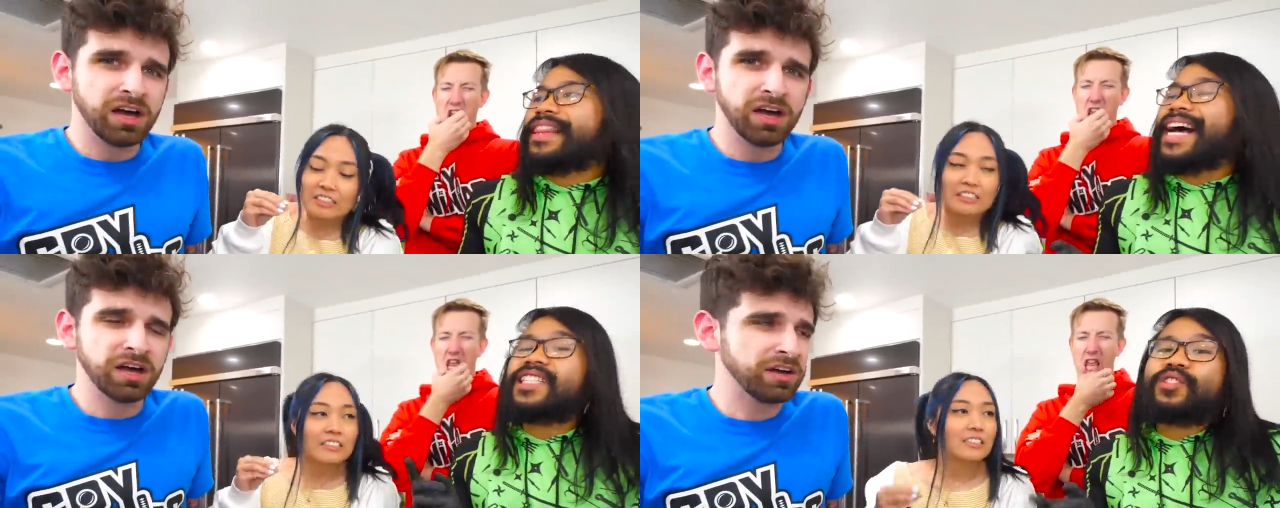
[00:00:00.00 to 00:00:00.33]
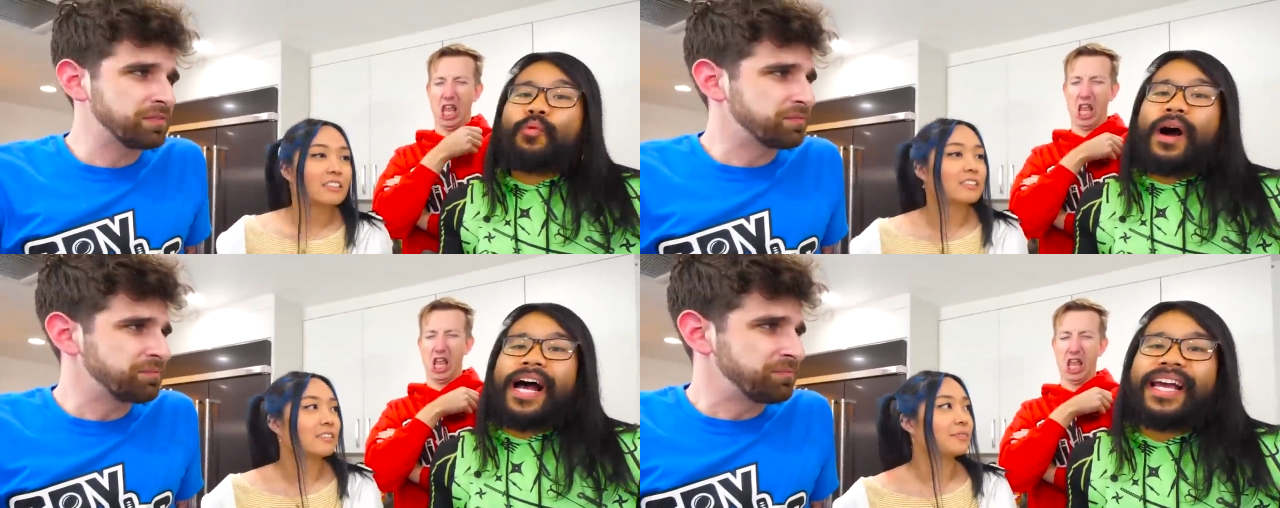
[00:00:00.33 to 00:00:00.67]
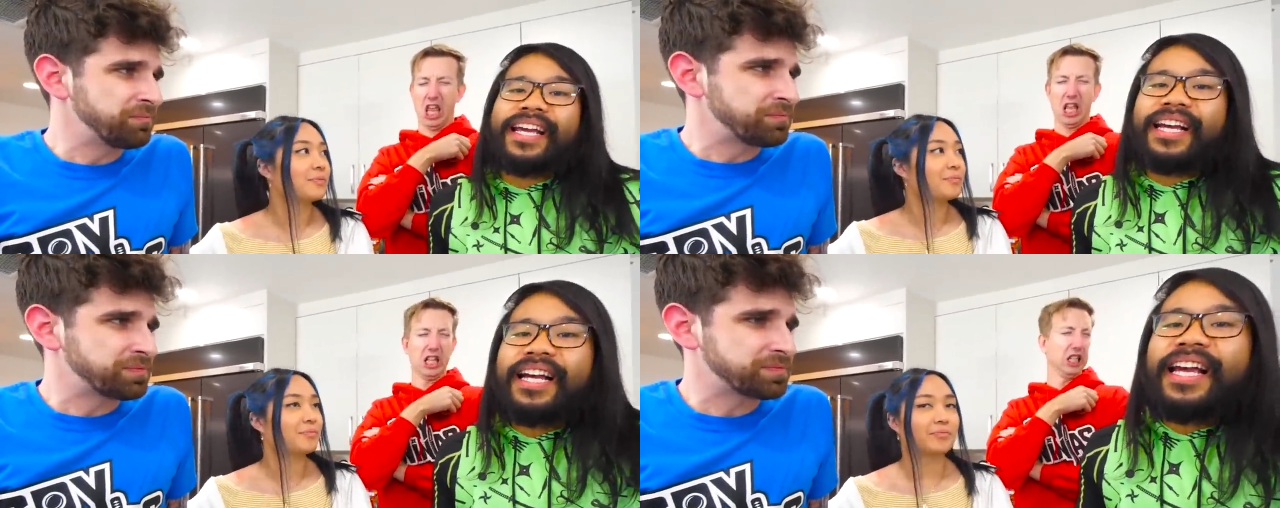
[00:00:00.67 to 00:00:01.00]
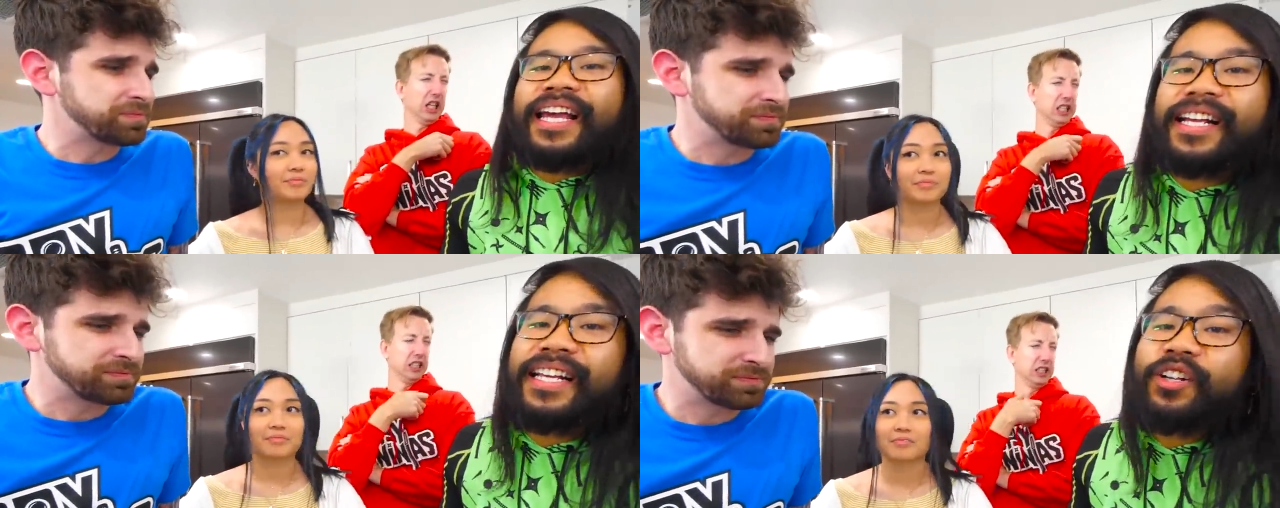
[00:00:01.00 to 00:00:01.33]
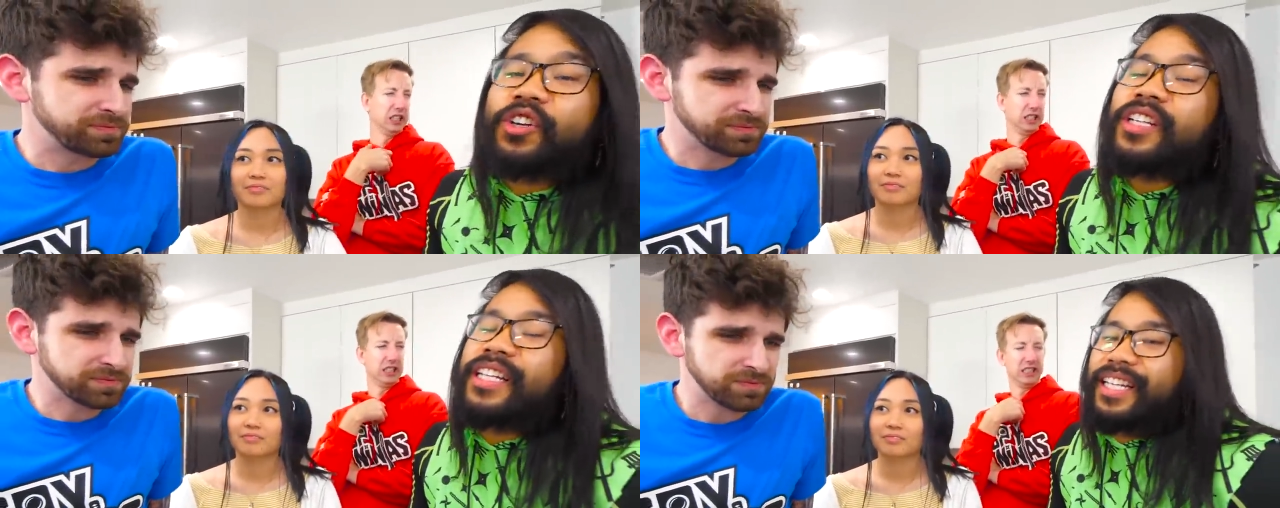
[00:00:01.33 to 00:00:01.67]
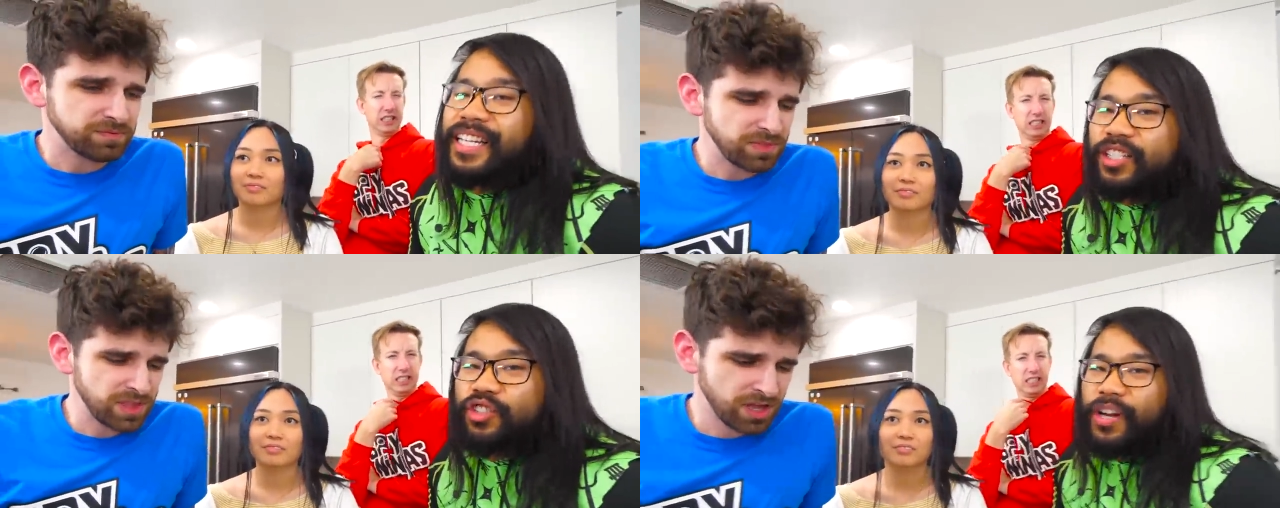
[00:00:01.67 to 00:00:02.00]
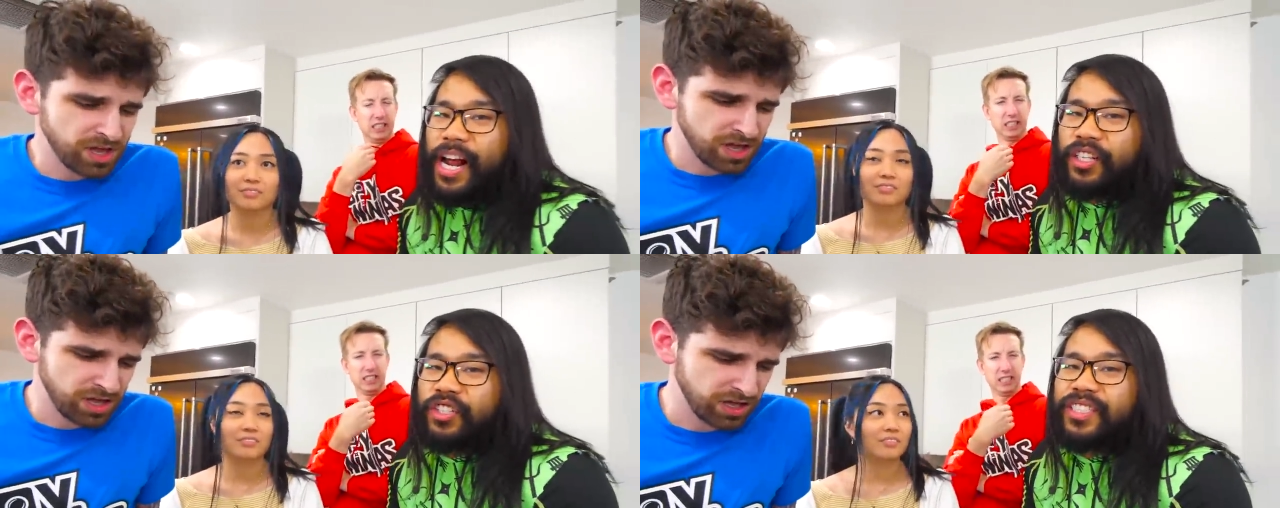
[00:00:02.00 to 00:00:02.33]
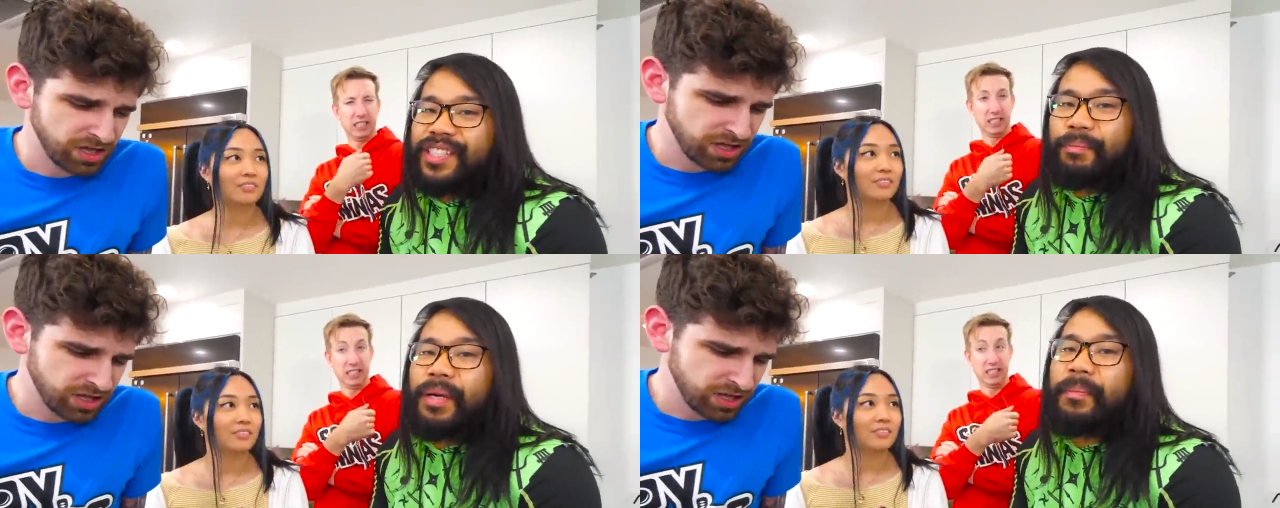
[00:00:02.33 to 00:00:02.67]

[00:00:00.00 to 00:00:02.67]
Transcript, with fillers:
Speaker 1: Wh- that's why ear cleaning extractions and